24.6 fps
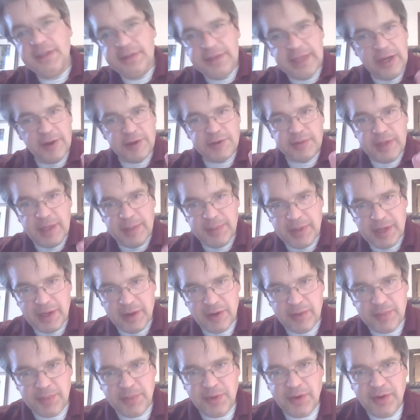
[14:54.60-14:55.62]
that was my
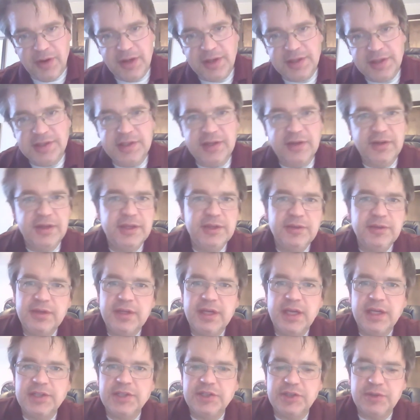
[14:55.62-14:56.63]
power pause to let you
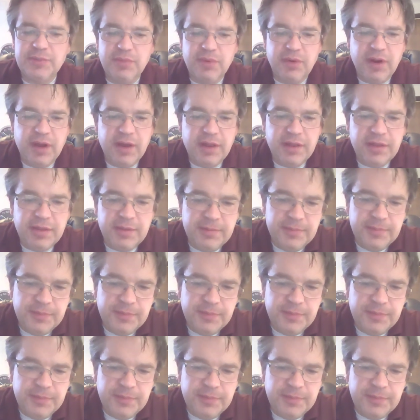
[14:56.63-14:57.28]
catch your breath.